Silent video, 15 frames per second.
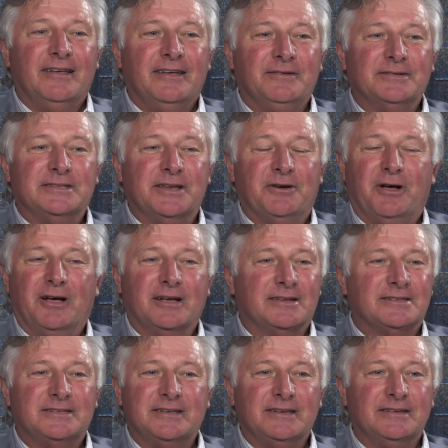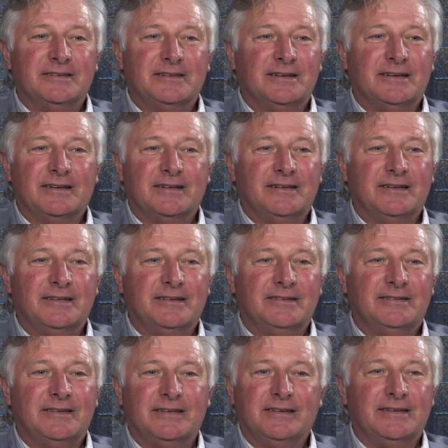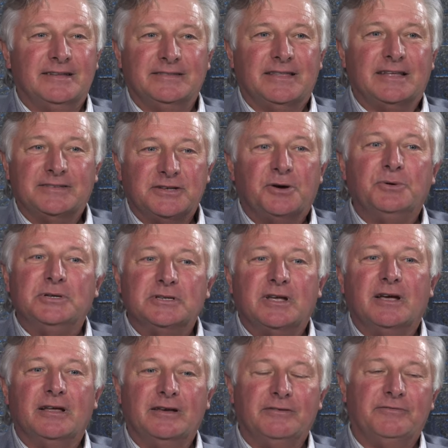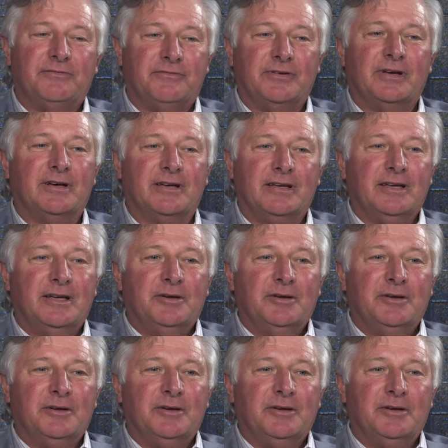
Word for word: it was in August, and uh, and and that's always kind of uh,